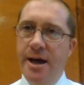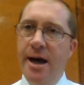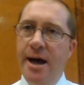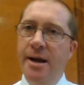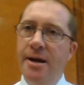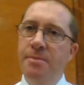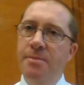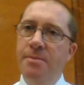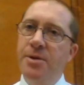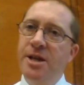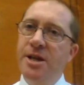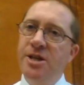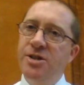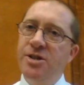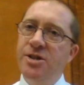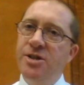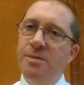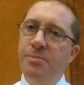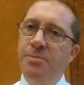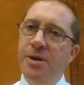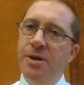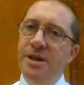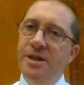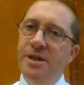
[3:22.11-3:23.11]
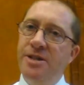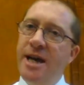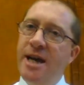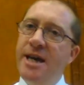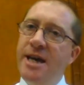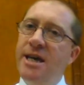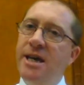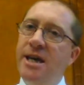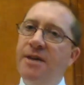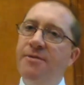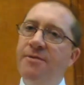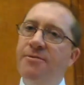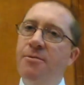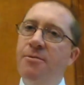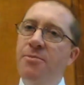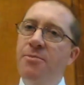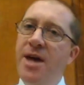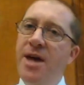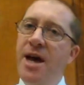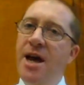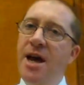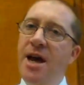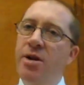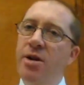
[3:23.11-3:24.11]
but he's taking it
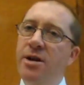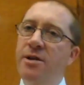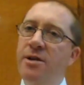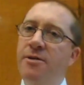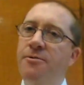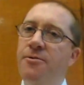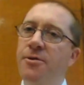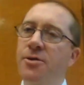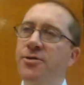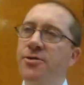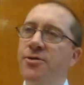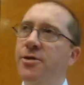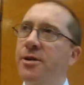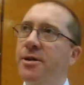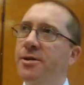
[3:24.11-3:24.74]
from their indifference.